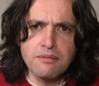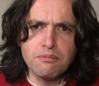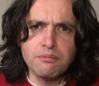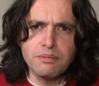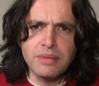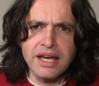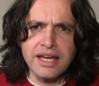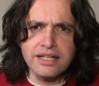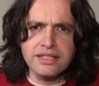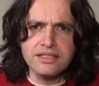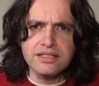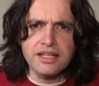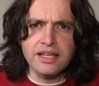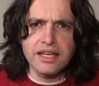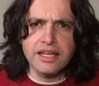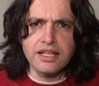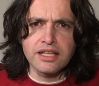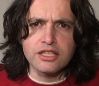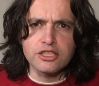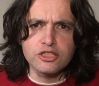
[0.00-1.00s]
Back to
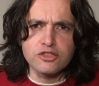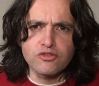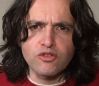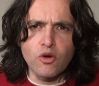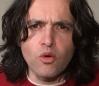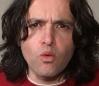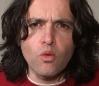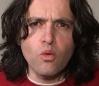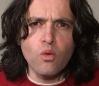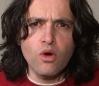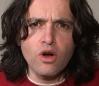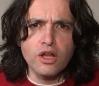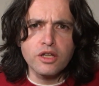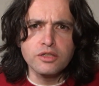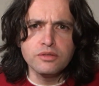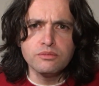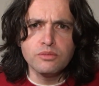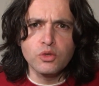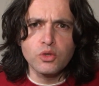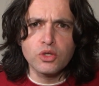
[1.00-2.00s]
English for one
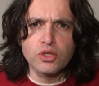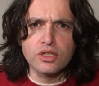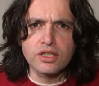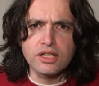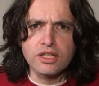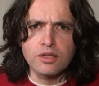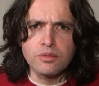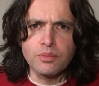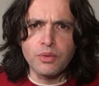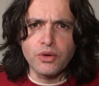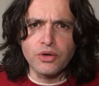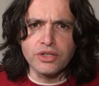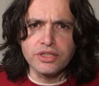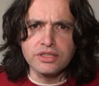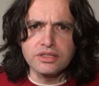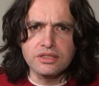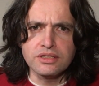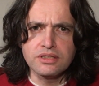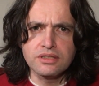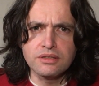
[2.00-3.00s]
more little
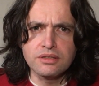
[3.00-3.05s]
point